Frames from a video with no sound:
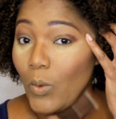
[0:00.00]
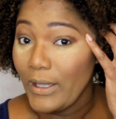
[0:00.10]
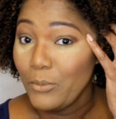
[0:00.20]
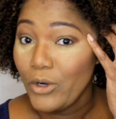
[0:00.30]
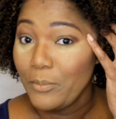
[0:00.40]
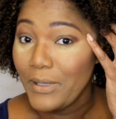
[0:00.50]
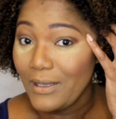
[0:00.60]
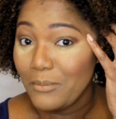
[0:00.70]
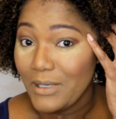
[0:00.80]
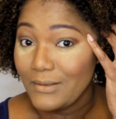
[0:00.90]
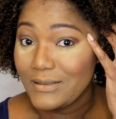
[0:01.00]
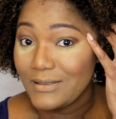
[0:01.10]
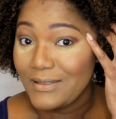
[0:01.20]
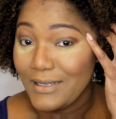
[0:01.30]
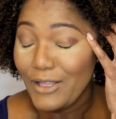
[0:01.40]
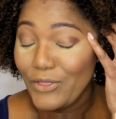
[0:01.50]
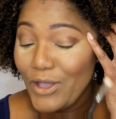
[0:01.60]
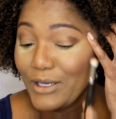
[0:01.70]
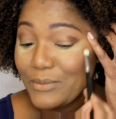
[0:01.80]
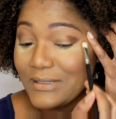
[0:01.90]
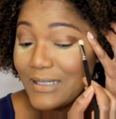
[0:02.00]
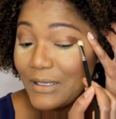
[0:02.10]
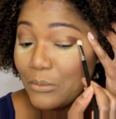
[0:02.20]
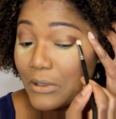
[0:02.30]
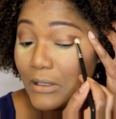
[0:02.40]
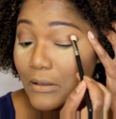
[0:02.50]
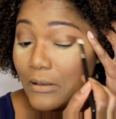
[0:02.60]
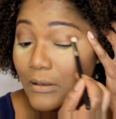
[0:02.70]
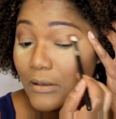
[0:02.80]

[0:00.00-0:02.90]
Way more pigmented than I thought it was going to be.